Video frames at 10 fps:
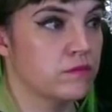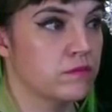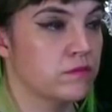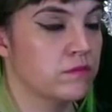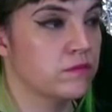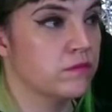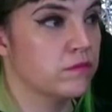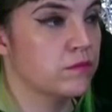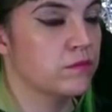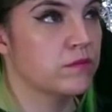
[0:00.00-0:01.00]

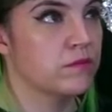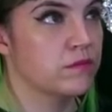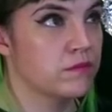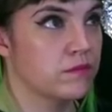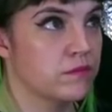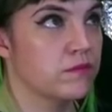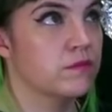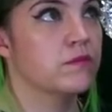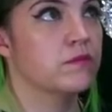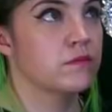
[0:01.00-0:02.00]

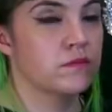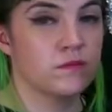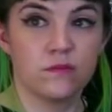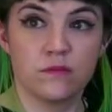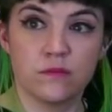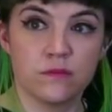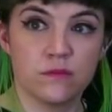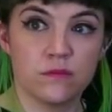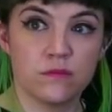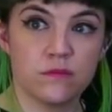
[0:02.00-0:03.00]

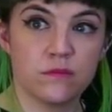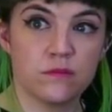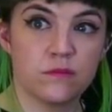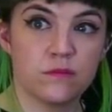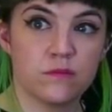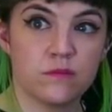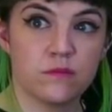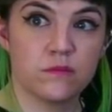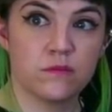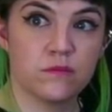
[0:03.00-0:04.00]

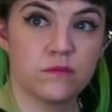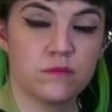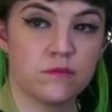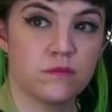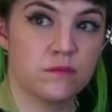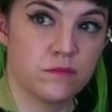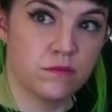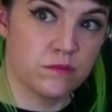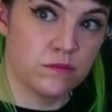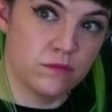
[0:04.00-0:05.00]

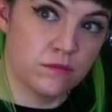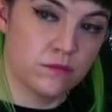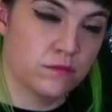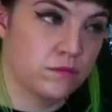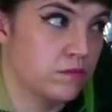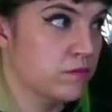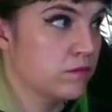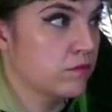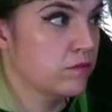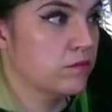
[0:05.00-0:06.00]

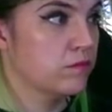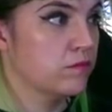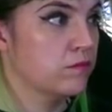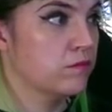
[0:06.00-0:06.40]
No words are spoken by the person on screen.